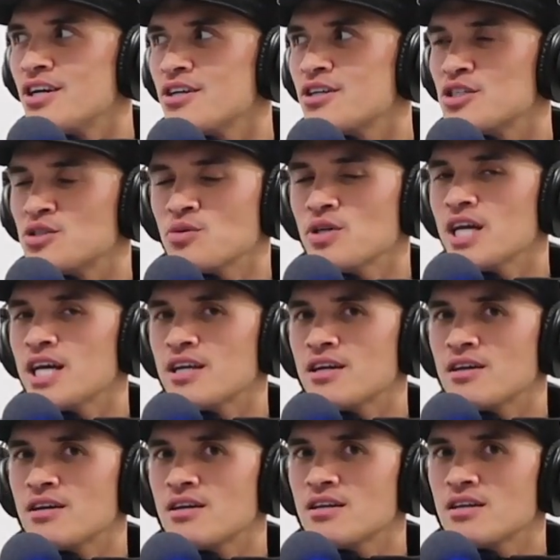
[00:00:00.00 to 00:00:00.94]
Because we had
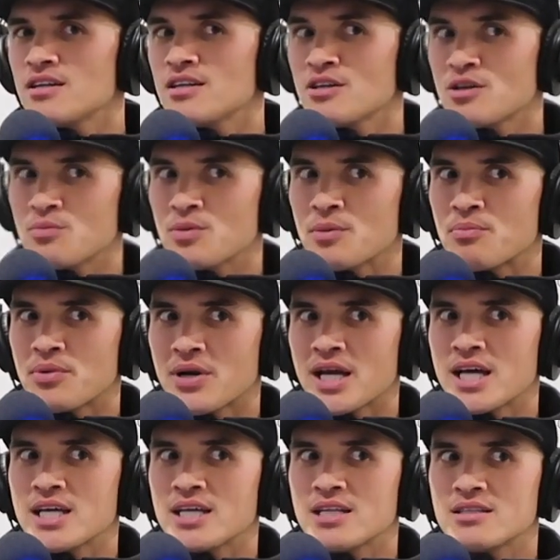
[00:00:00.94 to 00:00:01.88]
a little bit
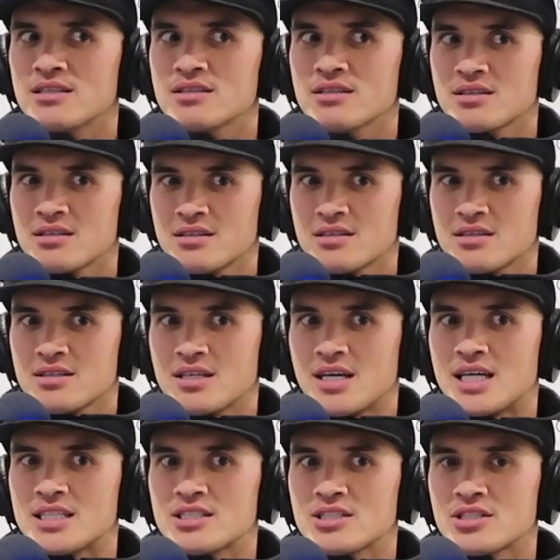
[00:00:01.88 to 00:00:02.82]
planned
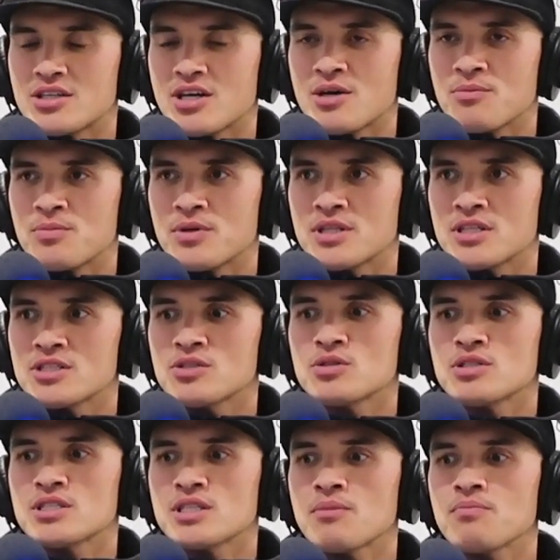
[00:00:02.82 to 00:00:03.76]
tonight, but this
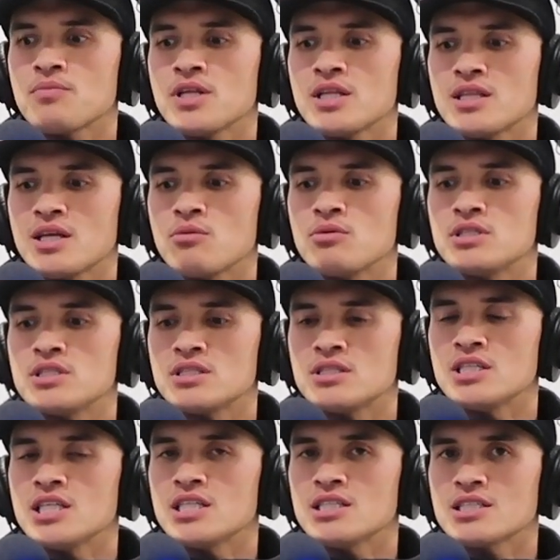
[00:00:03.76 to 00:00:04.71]
was something that we
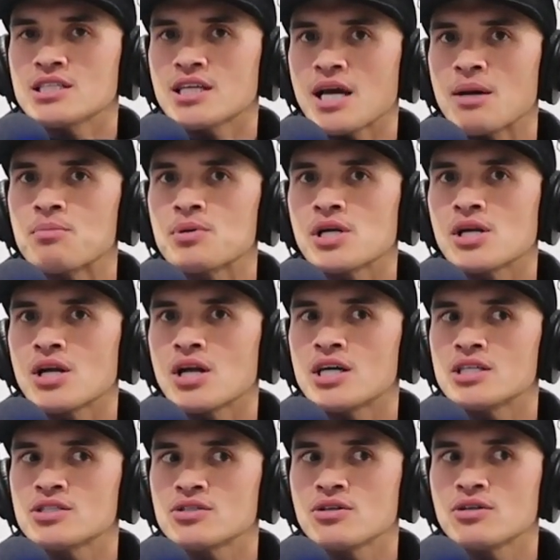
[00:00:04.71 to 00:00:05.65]
just needed to
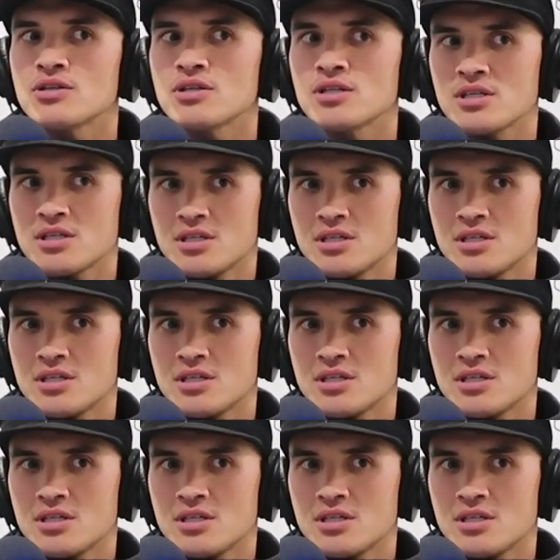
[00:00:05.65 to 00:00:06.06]
capitalise on,